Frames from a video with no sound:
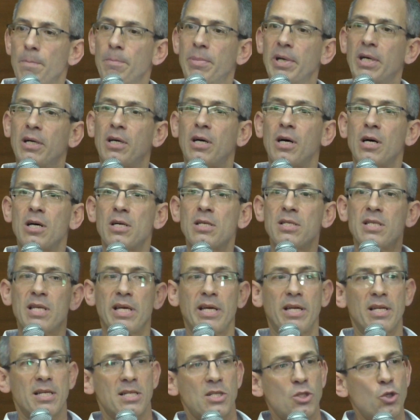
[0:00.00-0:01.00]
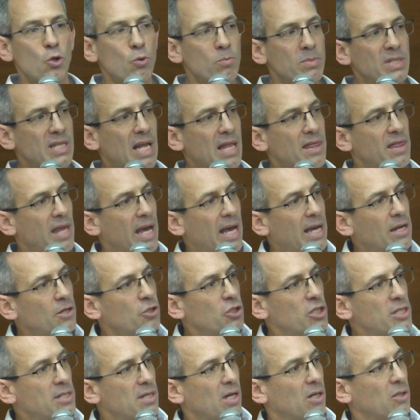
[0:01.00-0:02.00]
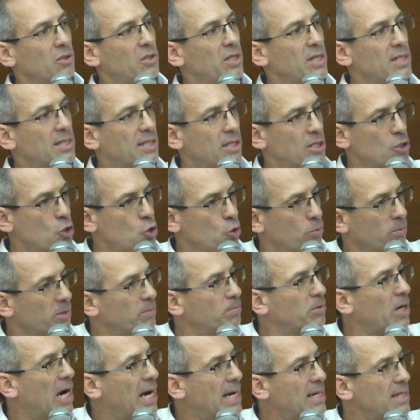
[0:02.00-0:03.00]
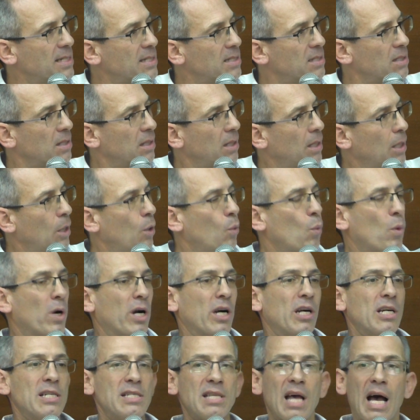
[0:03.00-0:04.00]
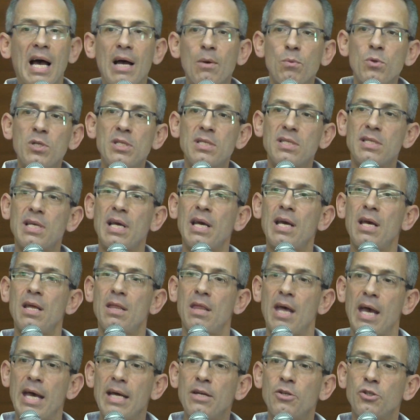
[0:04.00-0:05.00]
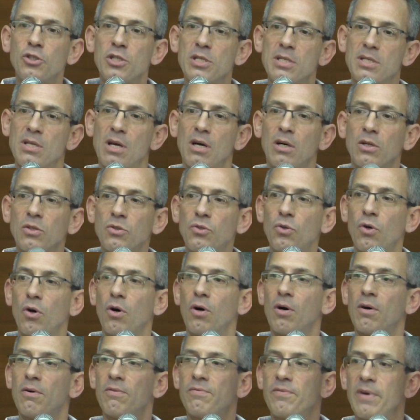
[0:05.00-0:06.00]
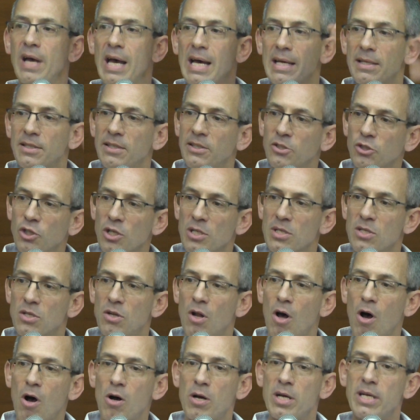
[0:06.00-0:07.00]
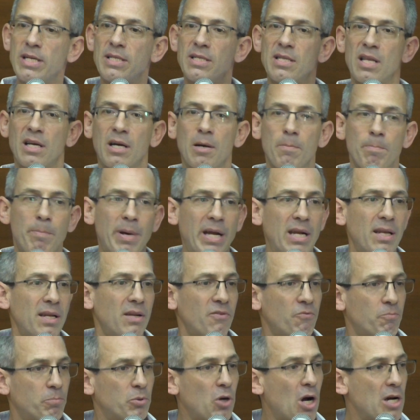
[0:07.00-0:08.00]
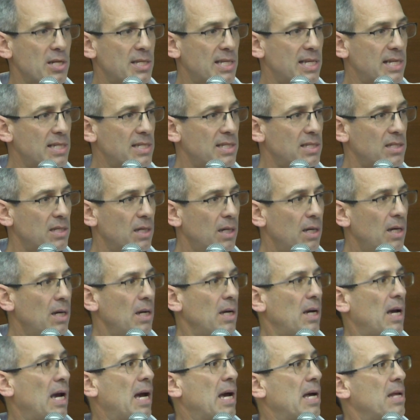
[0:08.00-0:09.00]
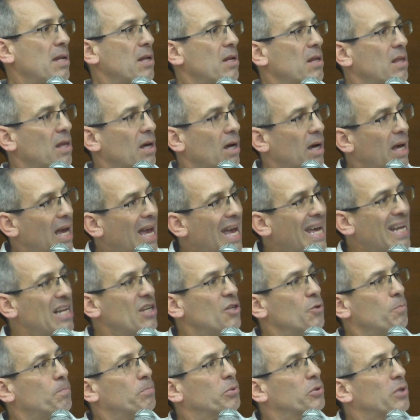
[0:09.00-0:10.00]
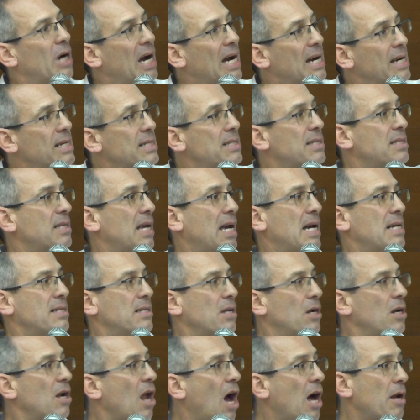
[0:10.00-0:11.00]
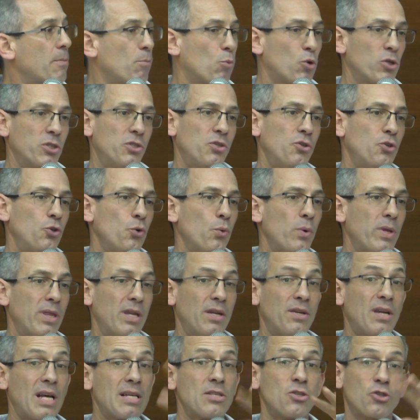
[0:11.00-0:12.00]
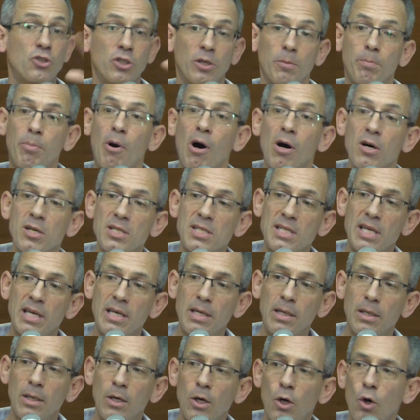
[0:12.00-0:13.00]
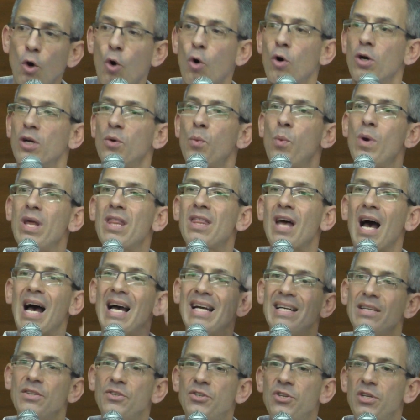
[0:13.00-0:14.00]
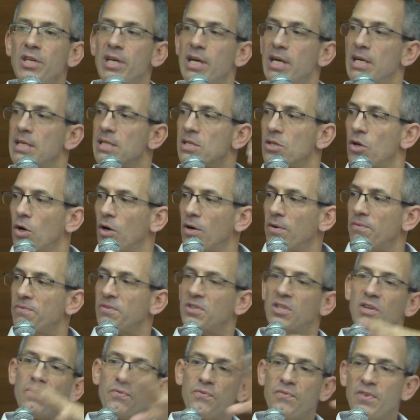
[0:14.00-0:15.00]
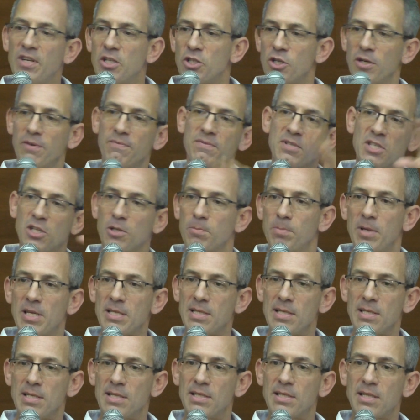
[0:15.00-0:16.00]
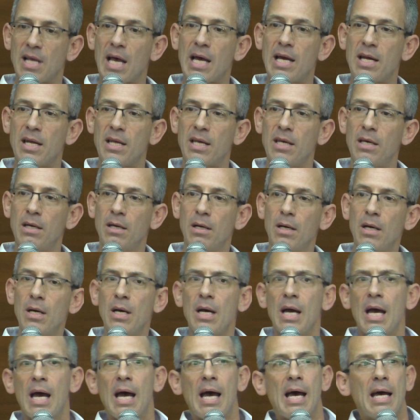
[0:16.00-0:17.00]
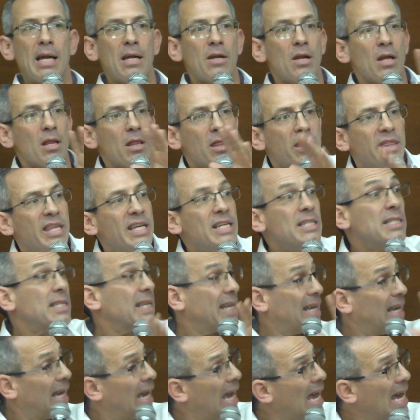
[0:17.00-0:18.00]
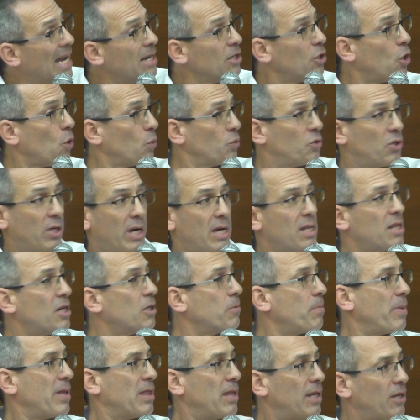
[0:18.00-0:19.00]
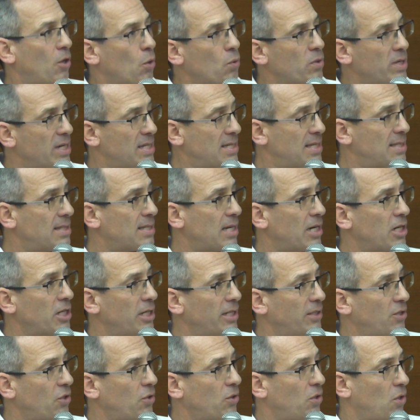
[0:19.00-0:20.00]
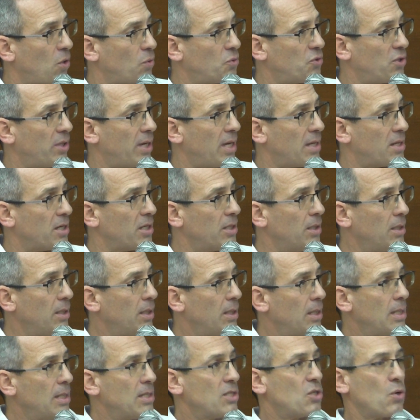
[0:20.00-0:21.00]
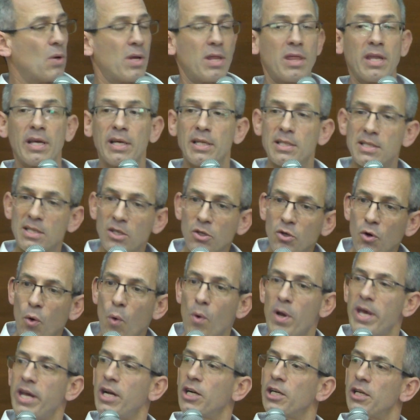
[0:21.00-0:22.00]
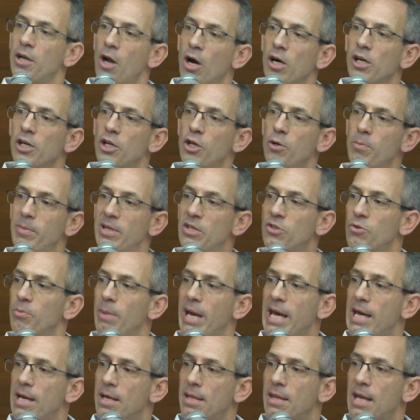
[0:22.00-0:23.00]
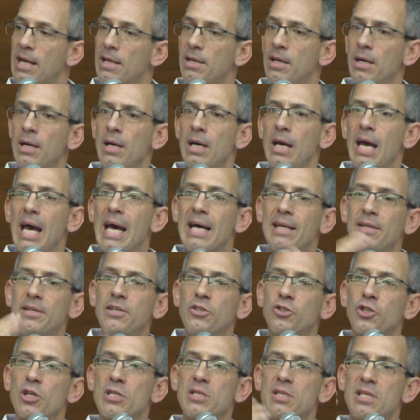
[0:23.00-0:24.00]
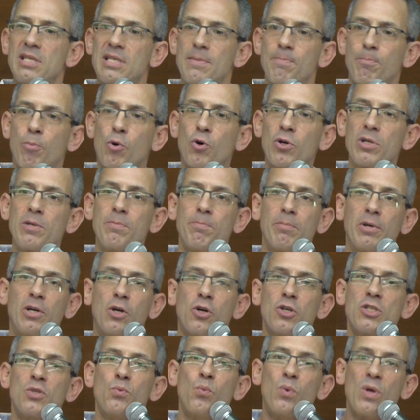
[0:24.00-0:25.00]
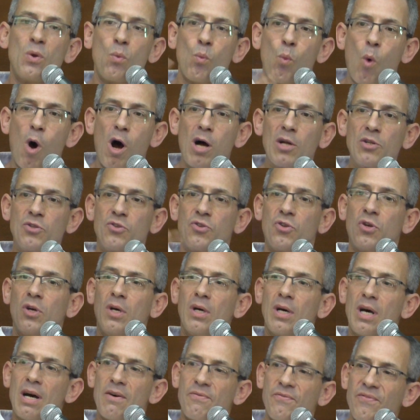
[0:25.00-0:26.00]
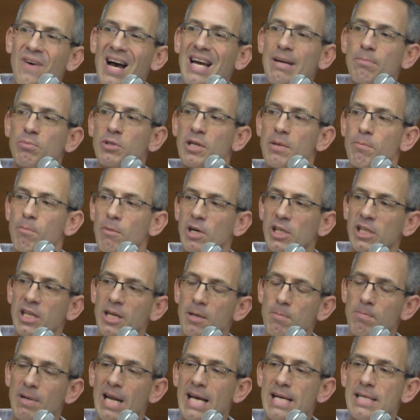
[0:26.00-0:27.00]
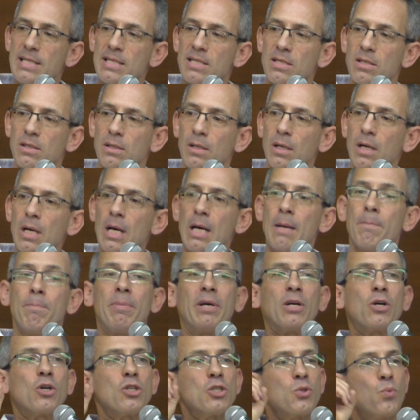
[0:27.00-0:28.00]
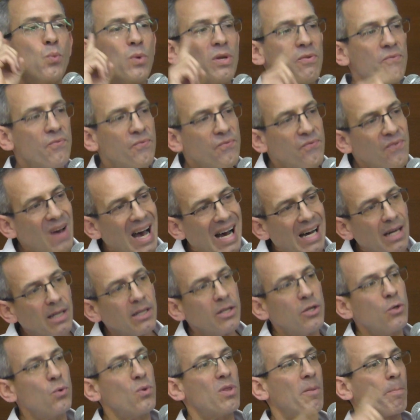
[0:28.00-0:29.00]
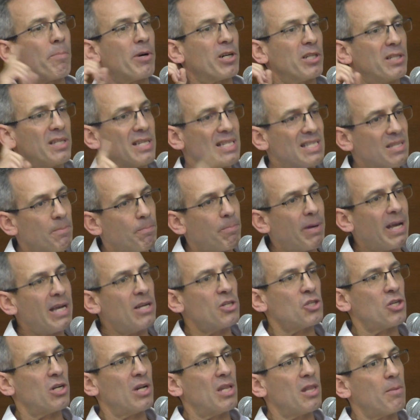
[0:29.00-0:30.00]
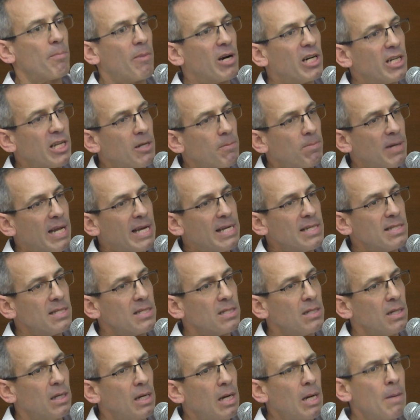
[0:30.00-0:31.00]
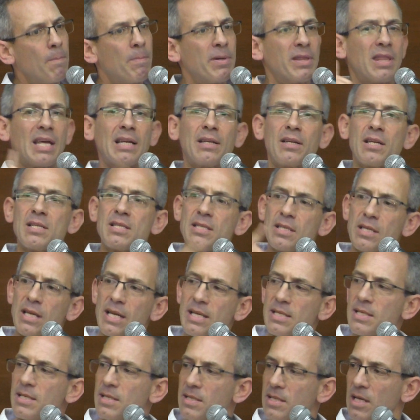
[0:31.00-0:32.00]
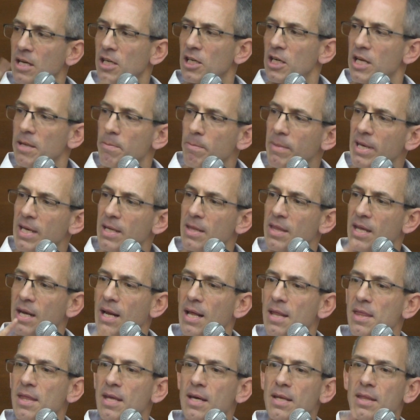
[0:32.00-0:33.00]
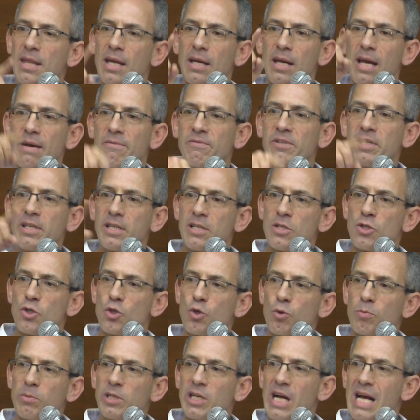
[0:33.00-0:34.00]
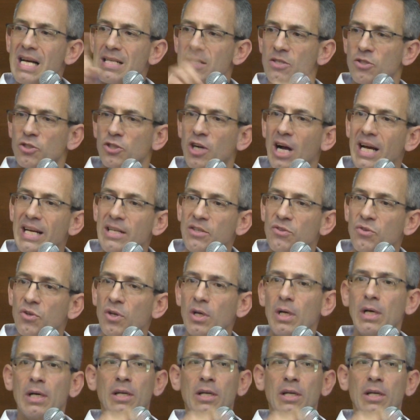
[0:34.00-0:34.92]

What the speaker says: because it assumes that the end result is consumer price, whereas I would say the end result of antitrust law is the competitive process, and the end price has a lot more to do with industrial policy or with ideas of division of surplus in society, and these can go together, but they don't necessarily go together. So I think it's a coherent argument to make that antitrust is important because we want a vibrant marketplace, because we value the participation in the marketplace, but that doesn't necessarily mean that I think that every consumer has a right